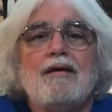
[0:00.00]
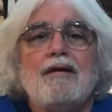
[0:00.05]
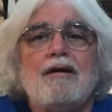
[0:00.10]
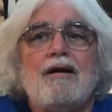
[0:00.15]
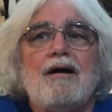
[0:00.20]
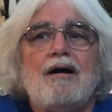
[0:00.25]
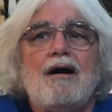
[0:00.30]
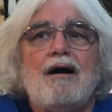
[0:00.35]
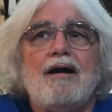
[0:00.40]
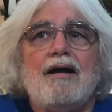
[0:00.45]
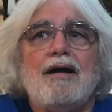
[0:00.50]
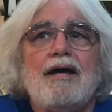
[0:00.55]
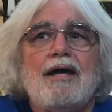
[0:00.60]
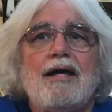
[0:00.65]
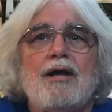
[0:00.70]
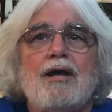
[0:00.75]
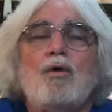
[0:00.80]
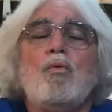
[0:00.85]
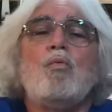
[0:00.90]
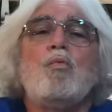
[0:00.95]
uh,
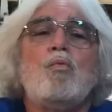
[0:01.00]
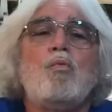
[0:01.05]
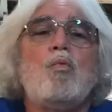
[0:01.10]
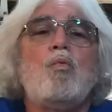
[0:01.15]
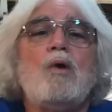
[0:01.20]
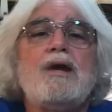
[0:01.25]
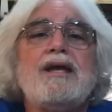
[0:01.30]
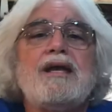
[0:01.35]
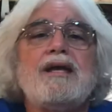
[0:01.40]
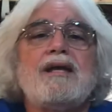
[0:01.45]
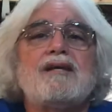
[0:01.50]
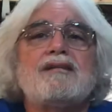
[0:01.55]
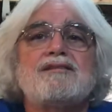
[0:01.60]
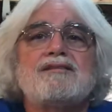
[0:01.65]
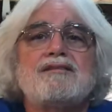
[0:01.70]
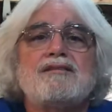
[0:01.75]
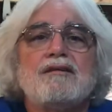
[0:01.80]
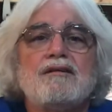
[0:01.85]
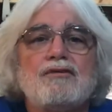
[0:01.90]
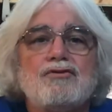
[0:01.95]
in a
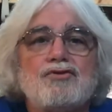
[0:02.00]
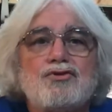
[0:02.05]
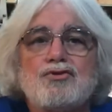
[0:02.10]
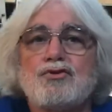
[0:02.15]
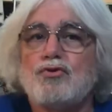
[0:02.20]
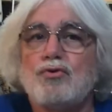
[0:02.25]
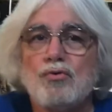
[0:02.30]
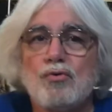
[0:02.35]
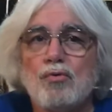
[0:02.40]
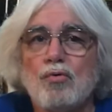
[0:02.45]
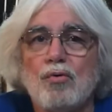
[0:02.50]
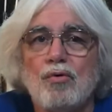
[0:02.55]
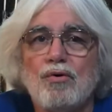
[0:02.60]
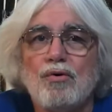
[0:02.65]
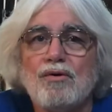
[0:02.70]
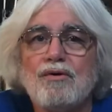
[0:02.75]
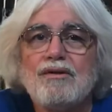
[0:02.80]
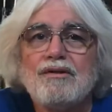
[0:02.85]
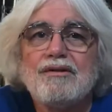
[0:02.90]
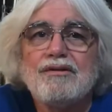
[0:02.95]
week's school
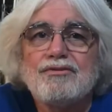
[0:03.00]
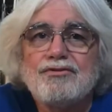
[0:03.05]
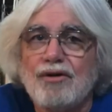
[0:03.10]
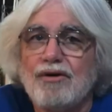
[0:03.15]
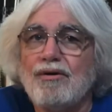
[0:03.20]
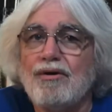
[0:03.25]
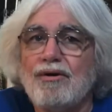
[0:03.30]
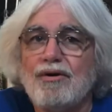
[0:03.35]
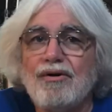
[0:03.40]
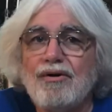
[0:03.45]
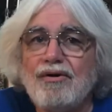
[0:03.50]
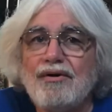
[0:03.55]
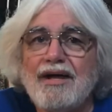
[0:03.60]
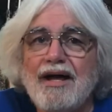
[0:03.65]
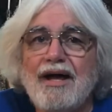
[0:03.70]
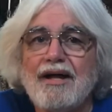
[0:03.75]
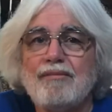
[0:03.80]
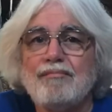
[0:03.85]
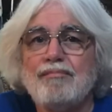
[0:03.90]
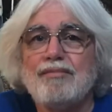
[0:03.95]
to learn
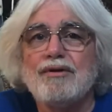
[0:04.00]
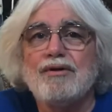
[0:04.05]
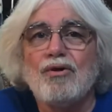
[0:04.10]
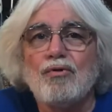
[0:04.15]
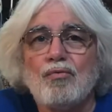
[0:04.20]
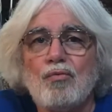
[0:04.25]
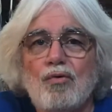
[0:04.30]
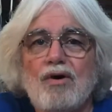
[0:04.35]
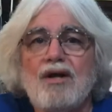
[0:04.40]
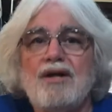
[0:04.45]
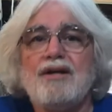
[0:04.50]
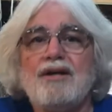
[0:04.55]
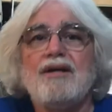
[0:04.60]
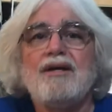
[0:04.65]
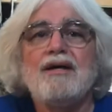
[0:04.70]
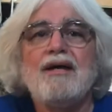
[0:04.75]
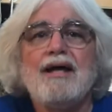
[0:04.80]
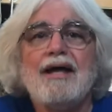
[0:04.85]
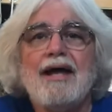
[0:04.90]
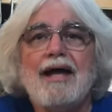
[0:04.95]
how to build one
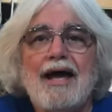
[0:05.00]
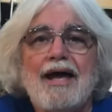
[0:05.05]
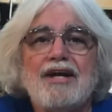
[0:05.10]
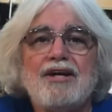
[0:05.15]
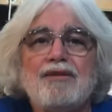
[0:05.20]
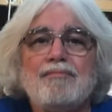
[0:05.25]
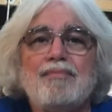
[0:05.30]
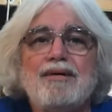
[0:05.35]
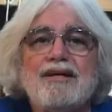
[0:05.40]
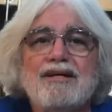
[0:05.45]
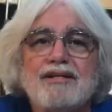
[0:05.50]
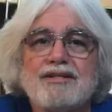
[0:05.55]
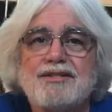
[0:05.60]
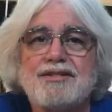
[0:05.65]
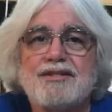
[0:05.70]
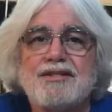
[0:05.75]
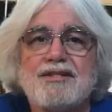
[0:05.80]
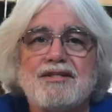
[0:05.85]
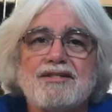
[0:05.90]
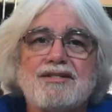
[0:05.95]
and to be
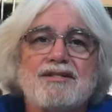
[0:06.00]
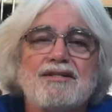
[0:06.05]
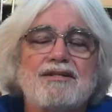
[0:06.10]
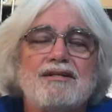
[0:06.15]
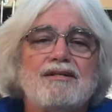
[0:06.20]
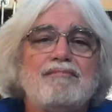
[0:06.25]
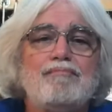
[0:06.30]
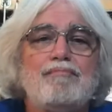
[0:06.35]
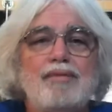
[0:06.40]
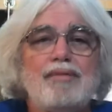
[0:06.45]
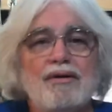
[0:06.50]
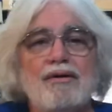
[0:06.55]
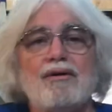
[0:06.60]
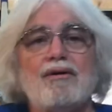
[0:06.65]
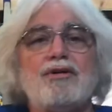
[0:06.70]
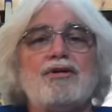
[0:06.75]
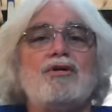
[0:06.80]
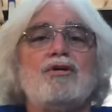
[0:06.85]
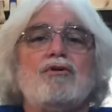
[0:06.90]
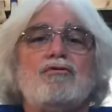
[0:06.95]
assisted in
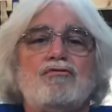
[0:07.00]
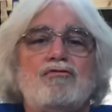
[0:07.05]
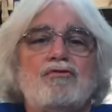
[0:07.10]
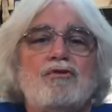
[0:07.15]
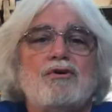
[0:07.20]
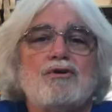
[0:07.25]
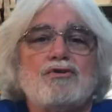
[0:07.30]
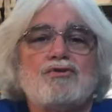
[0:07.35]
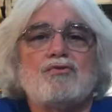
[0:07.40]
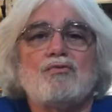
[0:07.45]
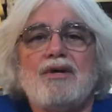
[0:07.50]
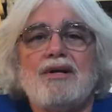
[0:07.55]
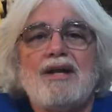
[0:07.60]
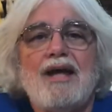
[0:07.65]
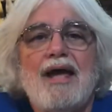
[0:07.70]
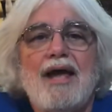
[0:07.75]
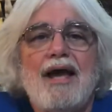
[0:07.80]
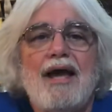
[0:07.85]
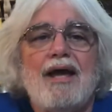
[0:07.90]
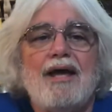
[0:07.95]
building your first one
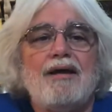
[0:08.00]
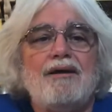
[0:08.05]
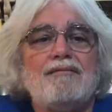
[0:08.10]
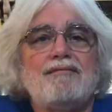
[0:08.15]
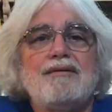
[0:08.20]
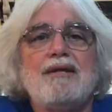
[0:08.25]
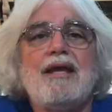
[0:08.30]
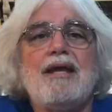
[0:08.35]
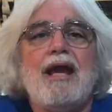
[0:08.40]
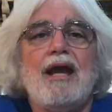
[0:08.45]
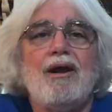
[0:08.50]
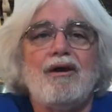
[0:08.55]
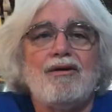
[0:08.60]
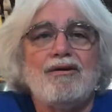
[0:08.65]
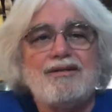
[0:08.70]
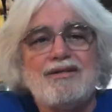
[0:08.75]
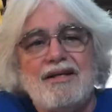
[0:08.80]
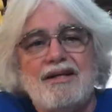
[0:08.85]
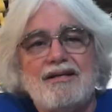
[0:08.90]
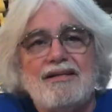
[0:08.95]
and
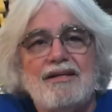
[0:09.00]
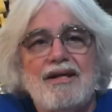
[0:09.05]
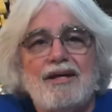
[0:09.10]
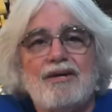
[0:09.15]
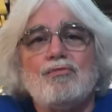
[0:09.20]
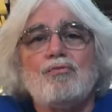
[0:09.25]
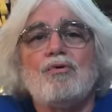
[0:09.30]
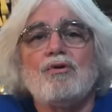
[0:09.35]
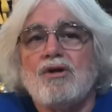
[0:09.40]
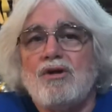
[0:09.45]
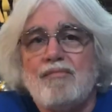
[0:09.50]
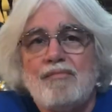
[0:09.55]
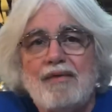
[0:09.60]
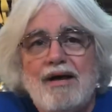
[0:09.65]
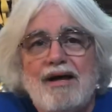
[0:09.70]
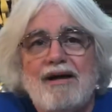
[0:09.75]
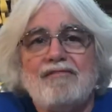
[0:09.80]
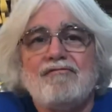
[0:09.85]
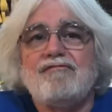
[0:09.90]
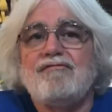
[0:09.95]
guaranteed that it will come
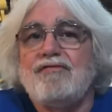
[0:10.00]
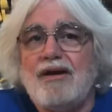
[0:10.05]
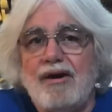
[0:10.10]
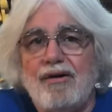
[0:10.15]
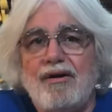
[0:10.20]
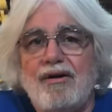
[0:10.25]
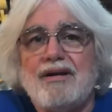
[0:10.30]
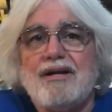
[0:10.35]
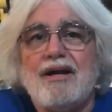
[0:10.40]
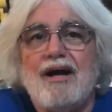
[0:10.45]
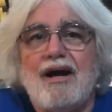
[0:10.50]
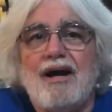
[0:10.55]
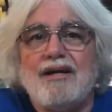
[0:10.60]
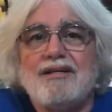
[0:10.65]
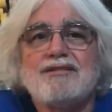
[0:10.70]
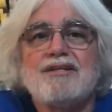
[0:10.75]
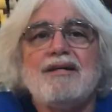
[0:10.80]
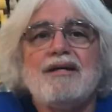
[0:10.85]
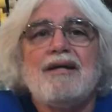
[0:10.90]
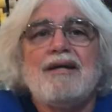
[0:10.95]
out very
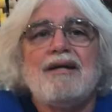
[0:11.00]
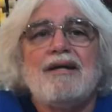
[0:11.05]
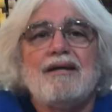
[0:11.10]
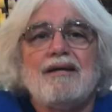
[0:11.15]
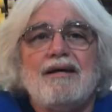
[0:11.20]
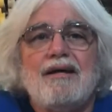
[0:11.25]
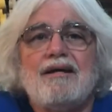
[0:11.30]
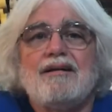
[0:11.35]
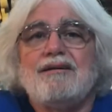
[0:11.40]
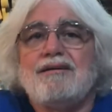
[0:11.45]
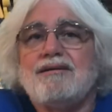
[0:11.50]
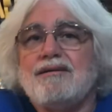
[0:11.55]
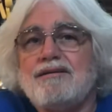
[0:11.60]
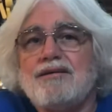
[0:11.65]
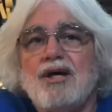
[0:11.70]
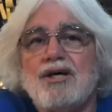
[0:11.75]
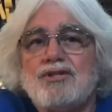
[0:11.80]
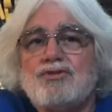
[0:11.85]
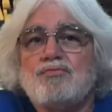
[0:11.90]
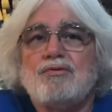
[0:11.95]
nice get in
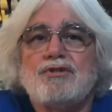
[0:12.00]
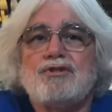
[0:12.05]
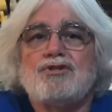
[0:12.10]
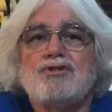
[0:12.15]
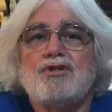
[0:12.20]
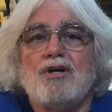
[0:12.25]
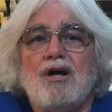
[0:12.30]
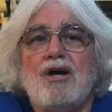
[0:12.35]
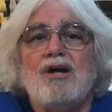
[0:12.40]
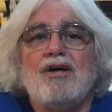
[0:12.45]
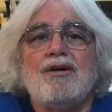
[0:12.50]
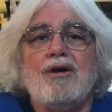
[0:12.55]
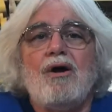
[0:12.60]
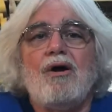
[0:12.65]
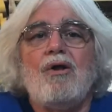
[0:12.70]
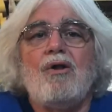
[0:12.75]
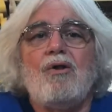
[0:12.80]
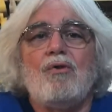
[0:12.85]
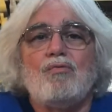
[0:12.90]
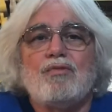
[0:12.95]
touch with John
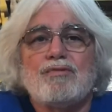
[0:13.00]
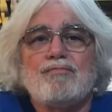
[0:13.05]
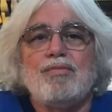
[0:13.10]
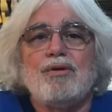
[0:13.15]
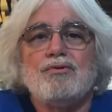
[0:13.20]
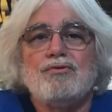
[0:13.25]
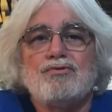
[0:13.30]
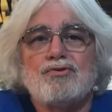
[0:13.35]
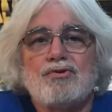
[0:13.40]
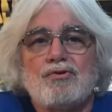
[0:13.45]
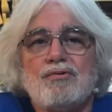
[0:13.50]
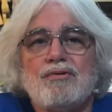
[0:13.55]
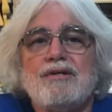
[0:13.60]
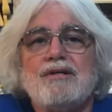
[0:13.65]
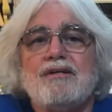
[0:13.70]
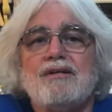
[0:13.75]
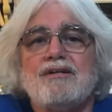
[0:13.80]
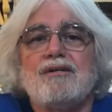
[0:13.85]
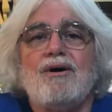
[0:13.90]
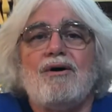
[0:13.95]
Hall with Blues
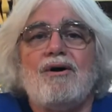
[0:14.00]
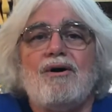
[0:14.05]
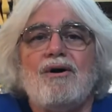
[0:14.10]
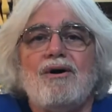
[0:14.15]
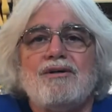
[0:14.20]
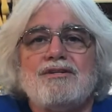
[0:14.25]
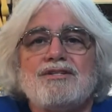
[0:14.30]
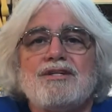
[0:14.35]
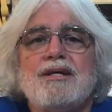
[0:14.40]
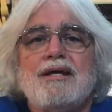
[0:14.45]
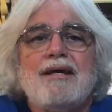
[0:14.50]
Creek Guitars.